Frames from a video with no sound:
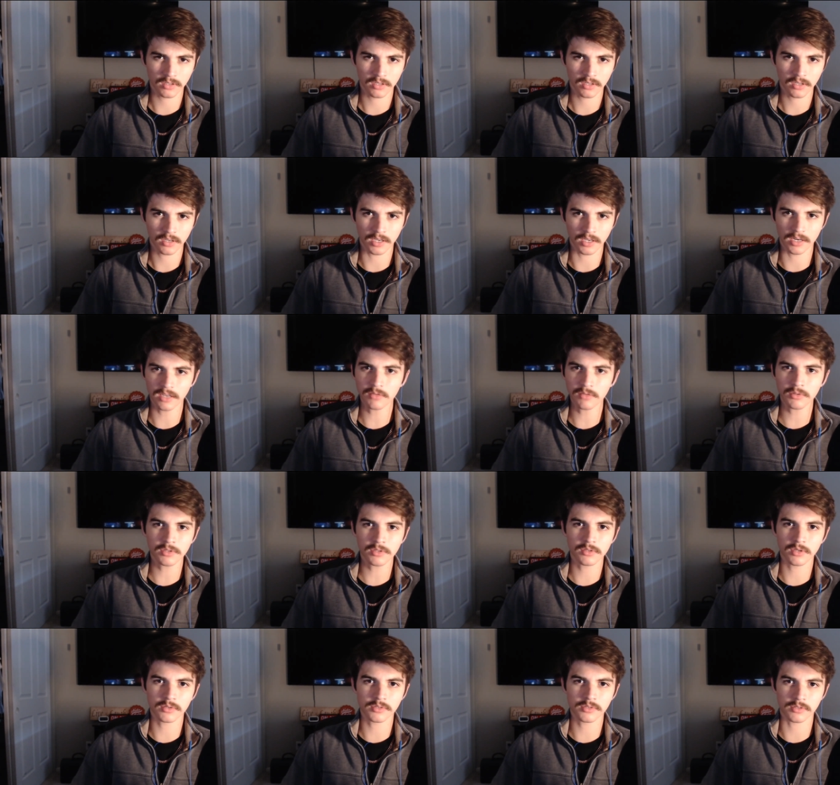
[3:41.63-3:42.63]
And anyone who
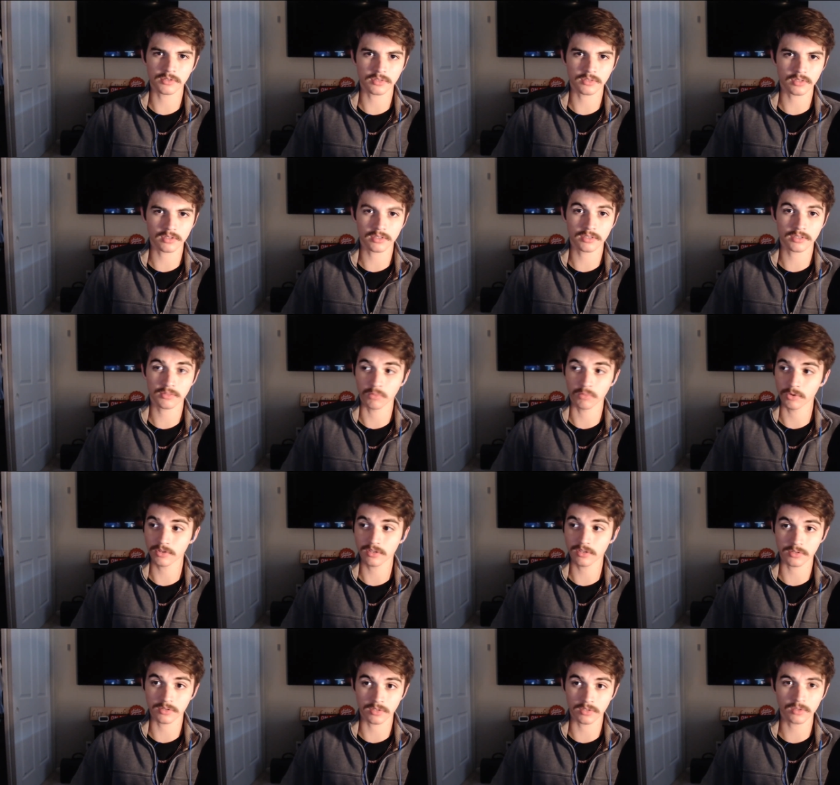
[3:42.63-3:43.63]
knows is worth
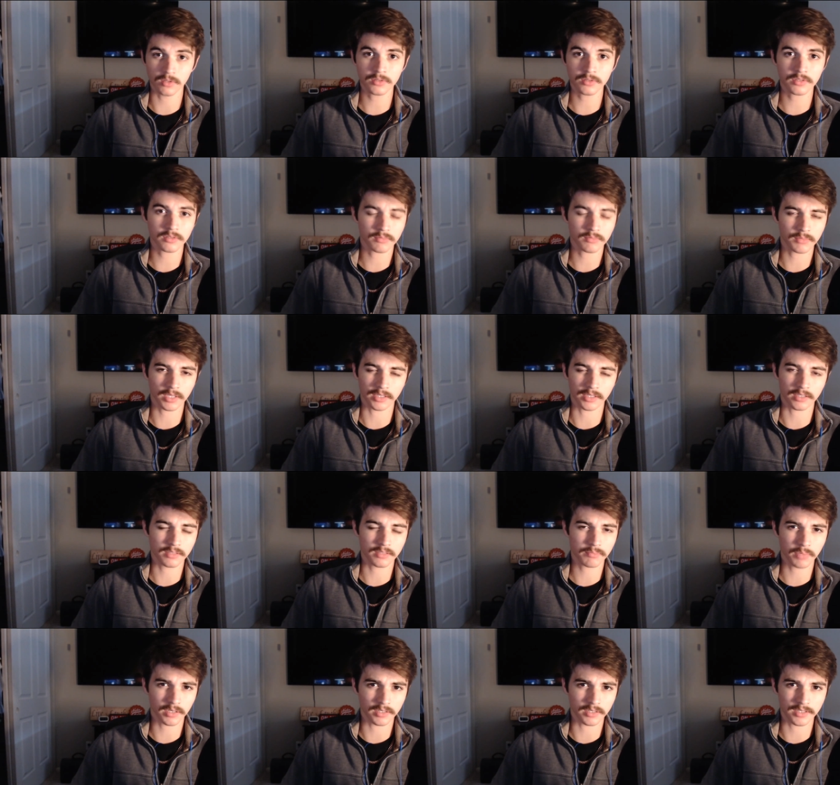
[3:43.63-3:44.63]
their salt, I guess
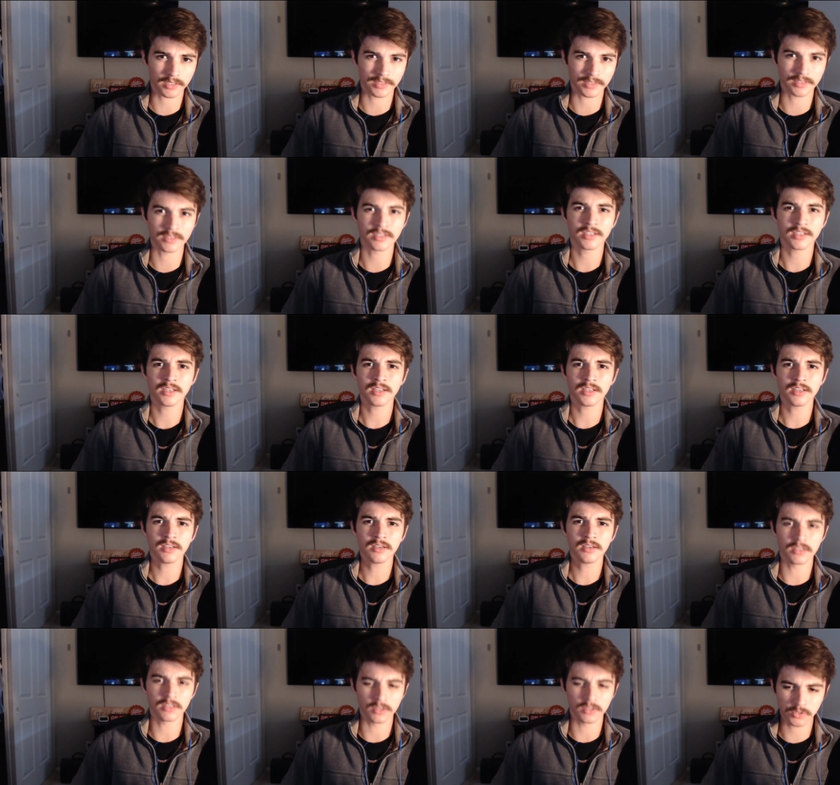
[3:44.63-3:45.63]
pun intended,
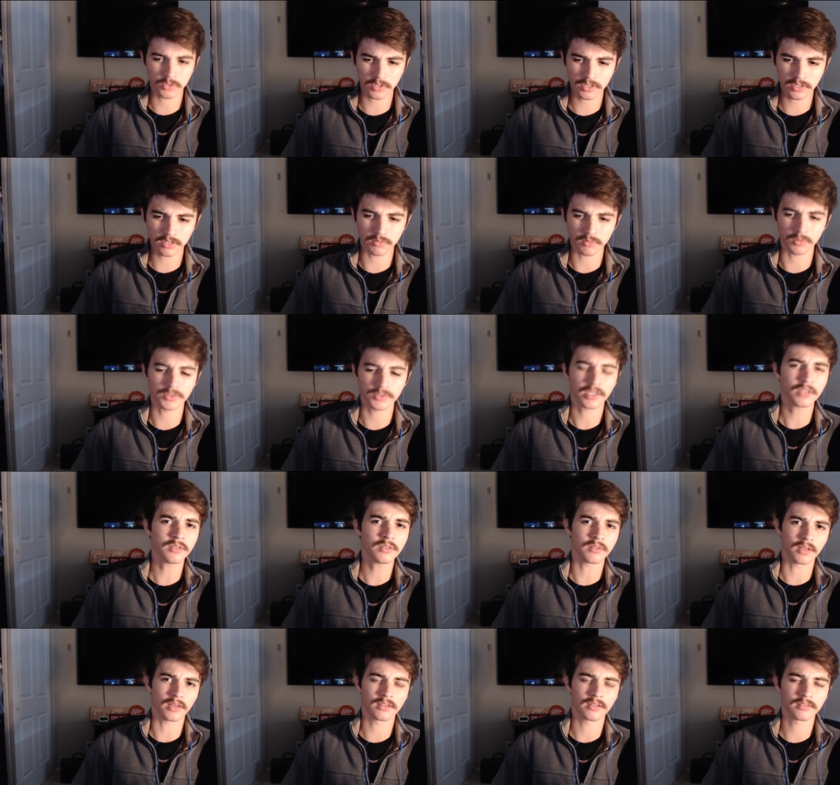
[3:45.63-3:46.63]
in nutrition will tell you
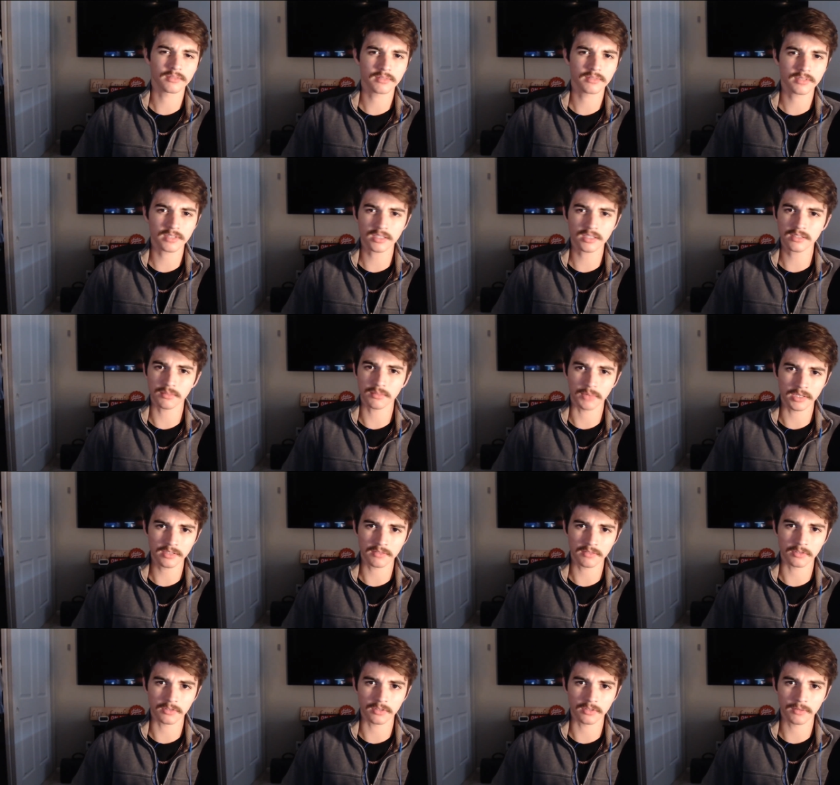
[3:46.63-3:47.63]
that. Steak's
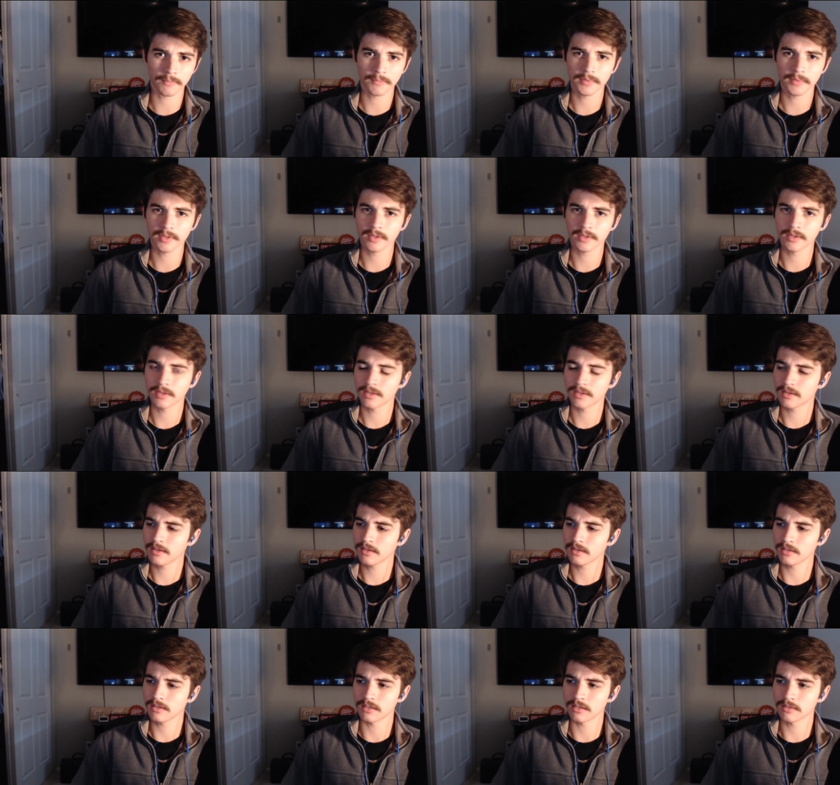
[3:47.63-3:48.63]
amazing for you,
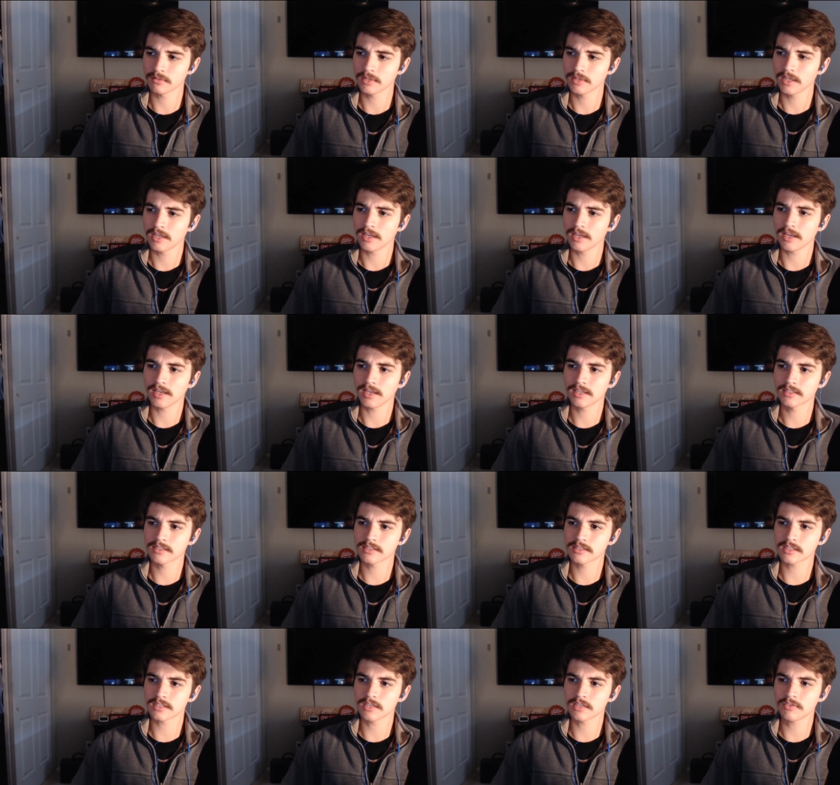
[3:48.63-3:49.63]
you know?
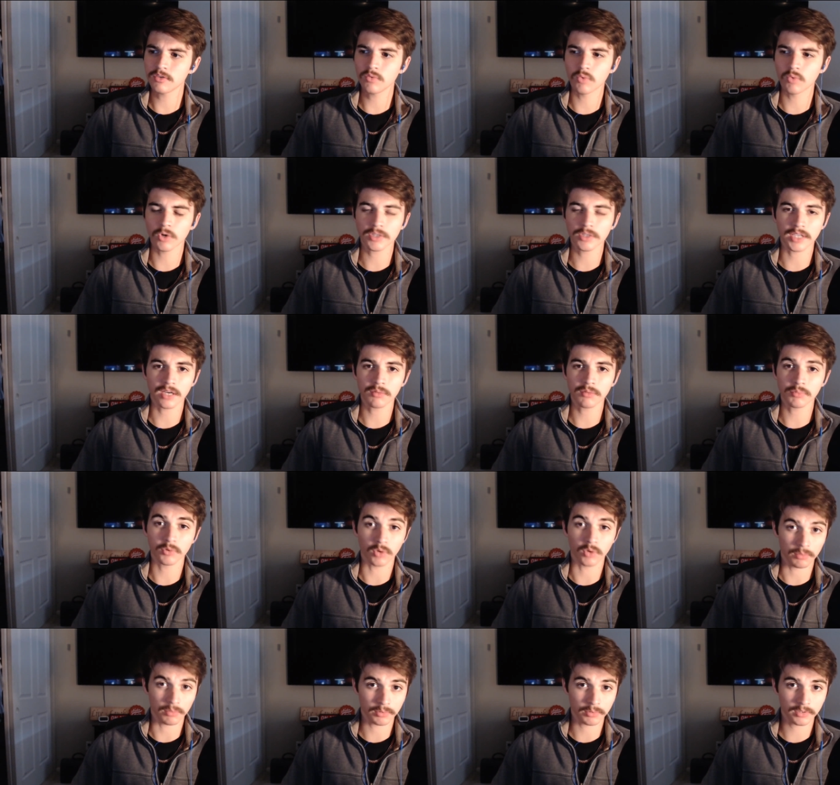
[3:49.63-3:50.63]
And if you work out
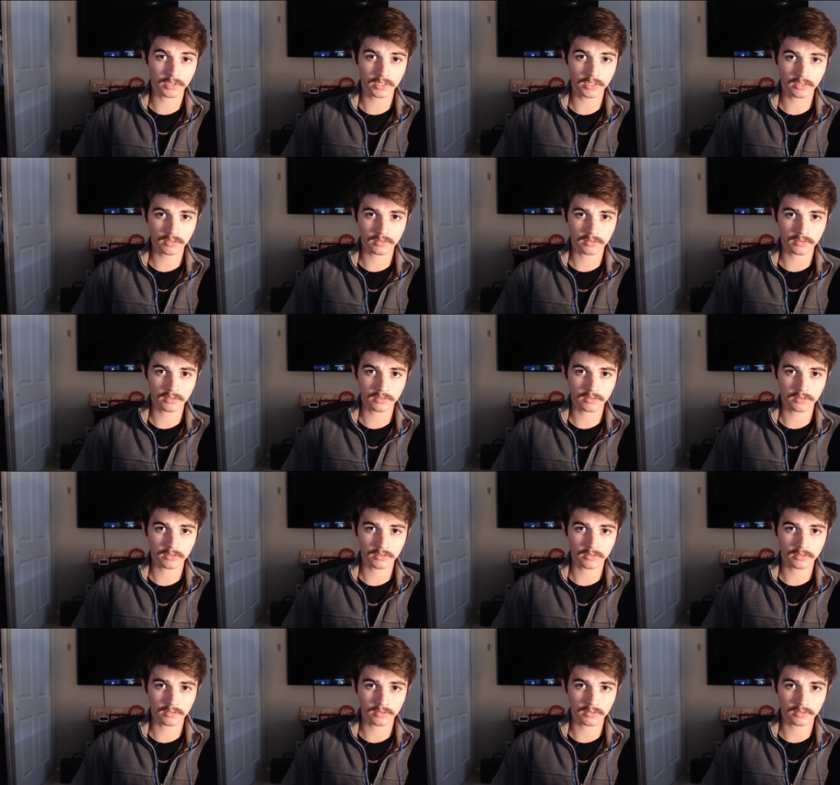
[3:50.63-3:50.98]
properly,